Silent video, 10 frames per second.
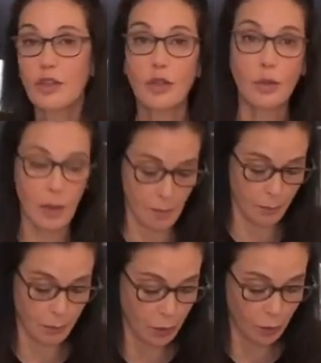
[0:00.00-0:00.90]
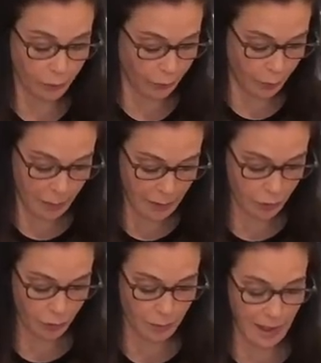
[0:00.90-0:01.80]
do a beautiful
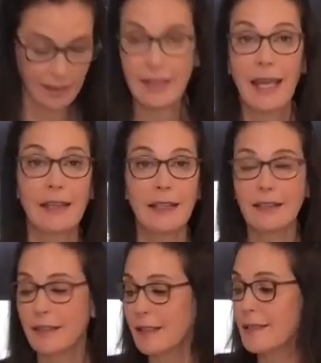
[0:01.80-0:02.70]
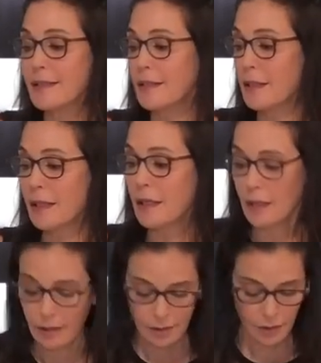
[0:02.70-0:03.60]
mushroom pate like this,
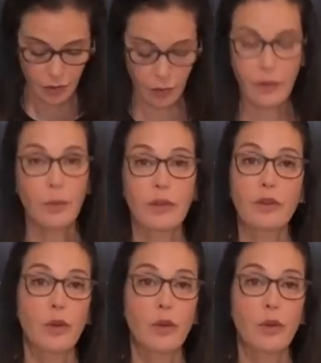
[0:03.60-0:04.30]
serve it with